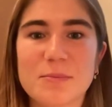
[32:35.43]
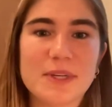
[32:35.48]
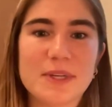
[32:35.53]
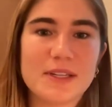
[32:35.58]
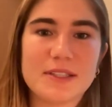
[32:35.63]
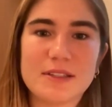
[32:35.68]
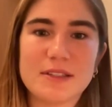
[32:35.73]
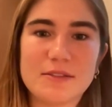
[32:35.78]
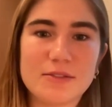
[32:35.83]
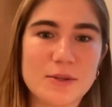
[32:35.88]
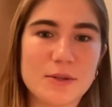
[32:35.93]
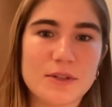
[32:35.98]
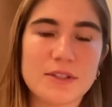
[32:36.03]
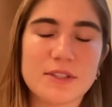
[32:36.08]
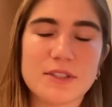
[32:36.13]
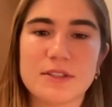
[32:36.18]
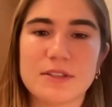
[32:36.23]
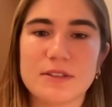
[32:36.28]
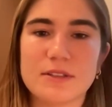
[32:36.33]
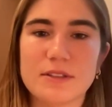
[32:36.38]
Because of
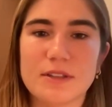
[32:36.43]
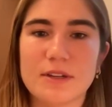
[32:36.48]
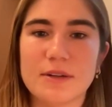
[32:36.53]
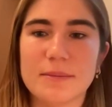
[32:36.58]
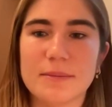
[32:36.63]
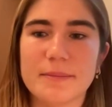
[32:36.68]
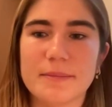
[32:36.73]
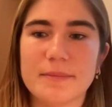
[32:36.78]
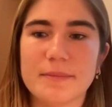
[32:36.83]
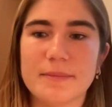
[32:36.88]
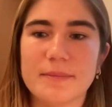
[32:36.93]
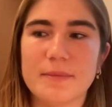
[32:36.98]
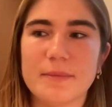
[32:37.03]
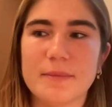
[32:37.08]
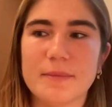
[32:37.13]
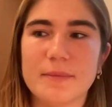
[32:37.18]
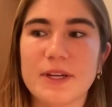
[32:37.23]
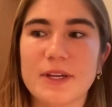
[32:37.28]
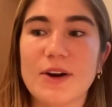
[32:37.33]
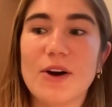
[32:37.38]
course,
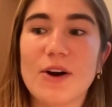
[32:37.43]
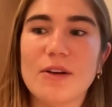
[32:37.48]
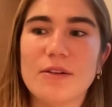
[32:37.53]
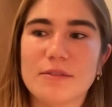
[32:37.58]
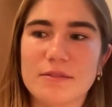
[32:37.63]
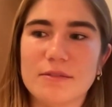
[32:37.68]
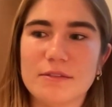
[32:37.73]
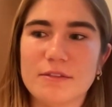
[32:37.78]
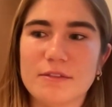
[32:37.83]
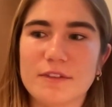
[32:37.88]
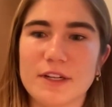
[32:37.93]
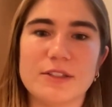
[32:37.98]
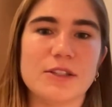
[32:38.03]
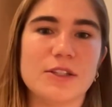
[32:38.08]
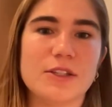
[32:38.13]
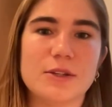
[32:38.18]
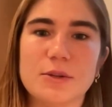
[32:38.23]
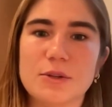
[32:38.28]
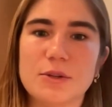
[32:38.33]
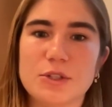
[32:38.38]
we all felt
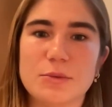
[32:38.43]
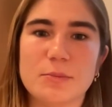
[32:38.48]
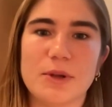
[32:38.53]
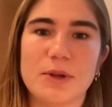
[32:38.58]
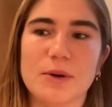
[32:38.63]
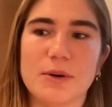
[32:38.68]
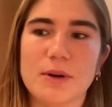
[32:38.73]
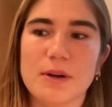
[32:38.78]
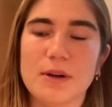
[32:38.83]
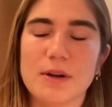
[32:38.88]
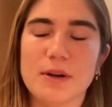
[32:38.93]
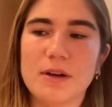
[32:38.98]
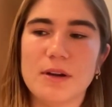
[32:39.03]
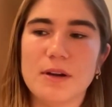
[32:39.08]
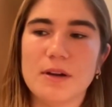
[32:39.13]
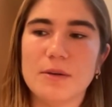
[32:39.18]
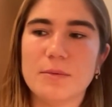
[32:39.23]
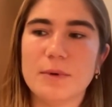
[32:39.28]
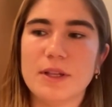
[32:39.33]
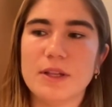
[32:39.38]
a huge blow
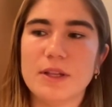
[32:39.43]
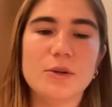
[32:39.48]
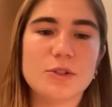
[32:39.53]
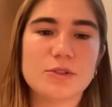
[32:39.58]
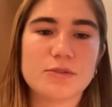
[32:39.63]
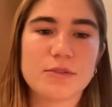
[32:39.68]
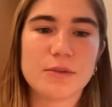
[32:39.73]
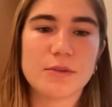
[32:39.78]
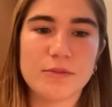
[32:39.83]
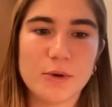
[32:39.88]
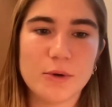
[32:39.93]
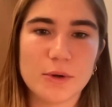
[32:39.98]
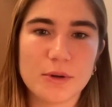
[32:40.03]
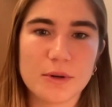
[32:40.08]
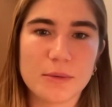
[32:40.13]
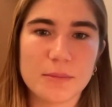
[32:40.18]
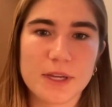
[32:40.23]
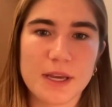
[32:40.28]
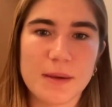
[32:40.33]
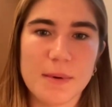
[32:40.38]
when the news from
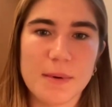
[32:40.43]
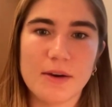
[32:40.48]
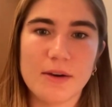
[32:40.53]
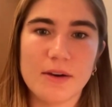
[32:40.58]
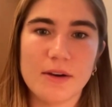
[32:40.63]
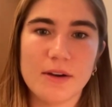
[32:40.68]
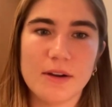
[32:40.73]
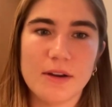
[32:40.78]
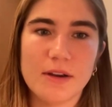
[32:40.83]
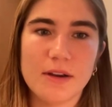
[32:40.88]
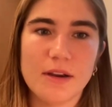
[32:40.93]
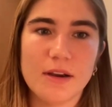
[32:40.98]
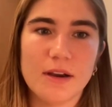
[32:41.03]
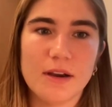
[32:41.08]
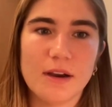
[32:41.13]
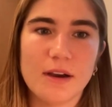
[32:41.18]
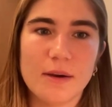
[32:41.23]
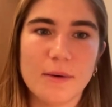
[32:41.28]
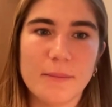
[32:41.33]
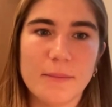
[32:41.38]
Fulcrum came out,
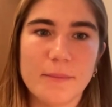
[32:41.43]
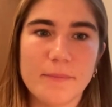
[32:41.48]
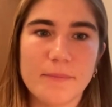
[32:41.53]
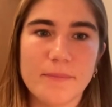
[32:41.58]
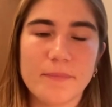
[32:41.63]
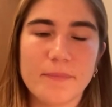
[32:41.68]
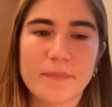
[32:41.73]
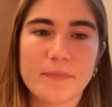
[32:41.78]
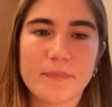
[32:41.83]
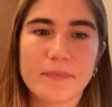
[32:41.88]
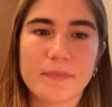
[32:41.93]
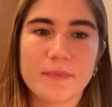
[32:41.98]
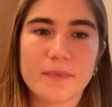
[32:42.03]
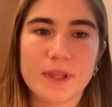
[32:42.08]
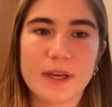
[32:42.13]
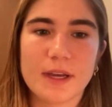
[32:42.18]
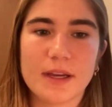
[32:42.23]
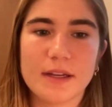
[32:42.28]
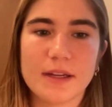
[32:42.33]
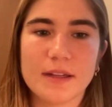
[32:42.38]

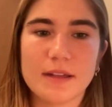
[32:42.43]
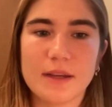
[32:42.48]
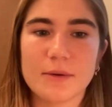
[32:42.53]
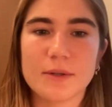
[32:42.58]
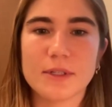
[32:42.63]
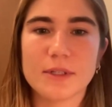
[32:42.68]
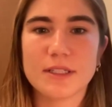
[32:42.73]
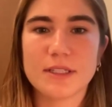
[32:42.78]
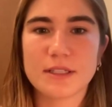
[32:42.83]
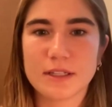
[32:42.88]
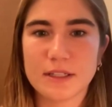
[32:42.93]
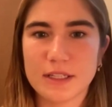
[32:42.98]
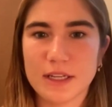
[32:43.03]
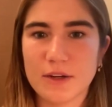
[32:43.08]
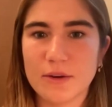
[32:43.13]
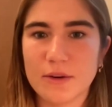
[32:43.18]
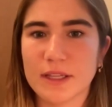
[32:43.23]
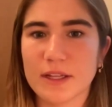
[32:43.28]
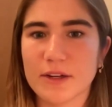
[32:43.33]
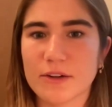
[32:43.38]
that they were
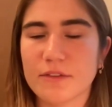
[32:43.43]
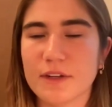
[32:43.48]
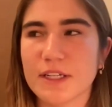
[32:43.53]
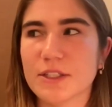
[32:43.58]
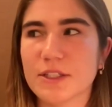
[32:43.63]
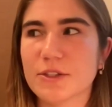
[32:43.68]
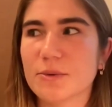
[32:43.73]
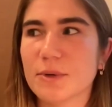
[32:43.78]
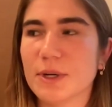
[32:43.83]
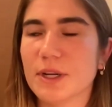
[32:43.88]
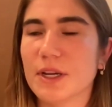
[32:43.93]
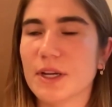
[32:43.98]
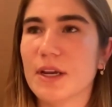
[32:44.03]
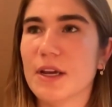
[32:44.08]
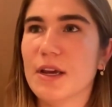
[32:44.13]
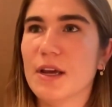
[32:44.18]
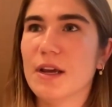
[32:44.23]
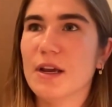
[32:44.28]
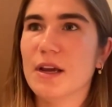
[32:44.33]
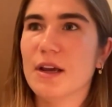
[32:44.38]
discontinuing their phase 3.